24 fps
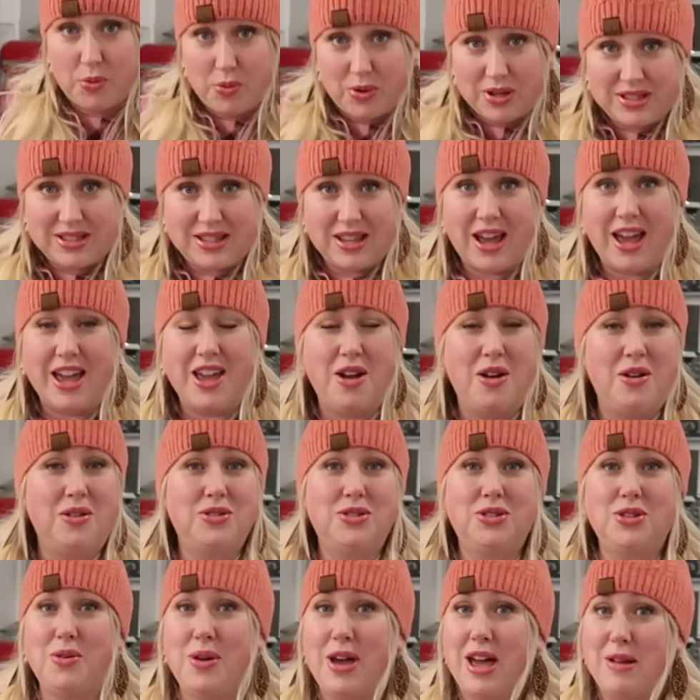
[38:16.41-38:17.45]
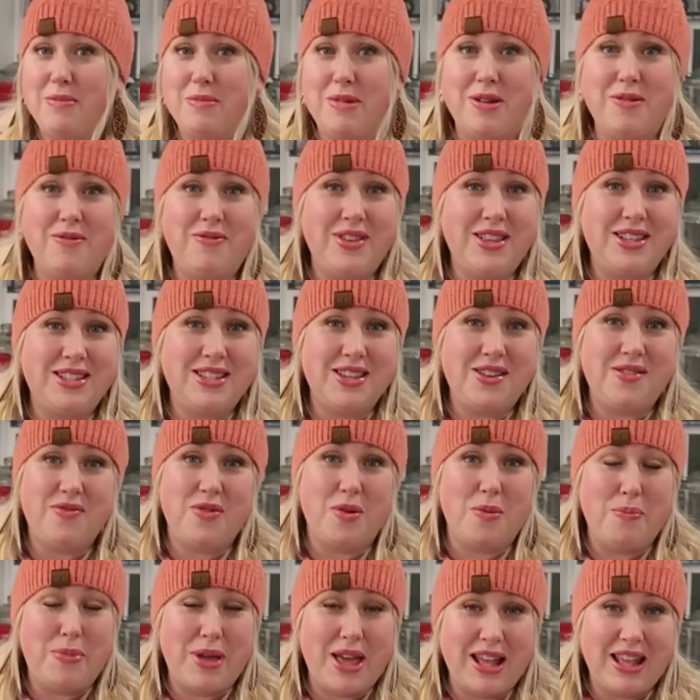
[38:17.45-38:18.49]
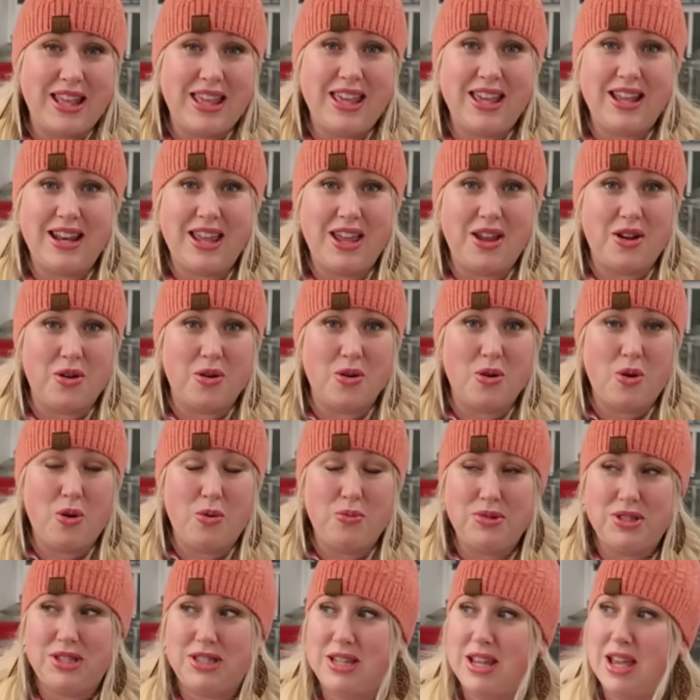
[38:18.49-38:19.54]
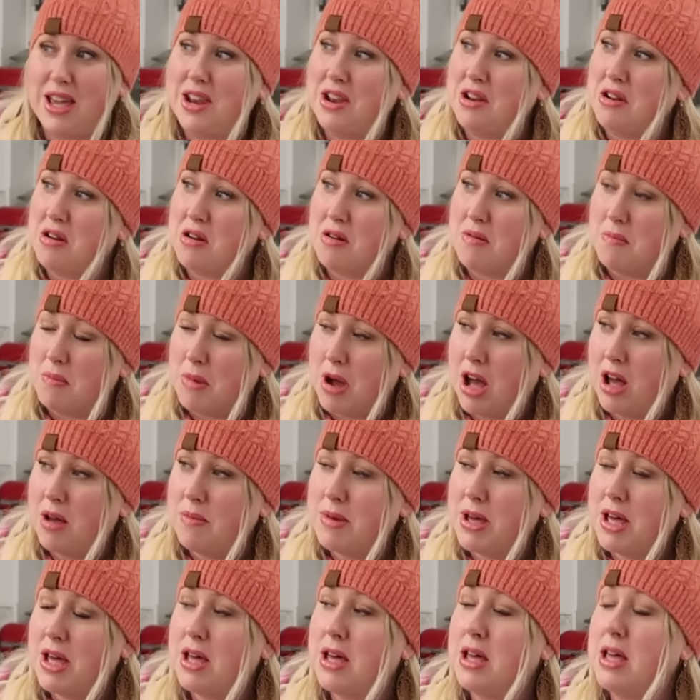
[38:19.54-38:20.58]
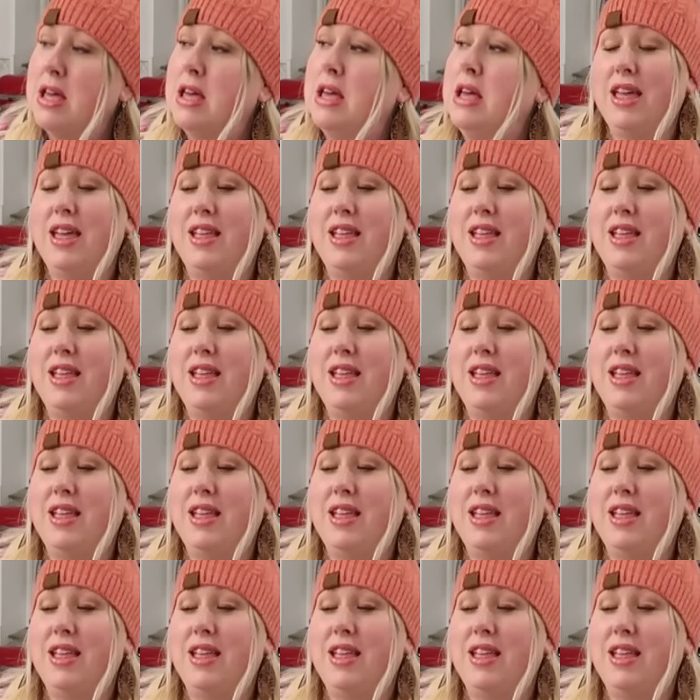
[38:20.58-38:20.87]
Was I also had my visit from Becky at Acre Homestead and her mama.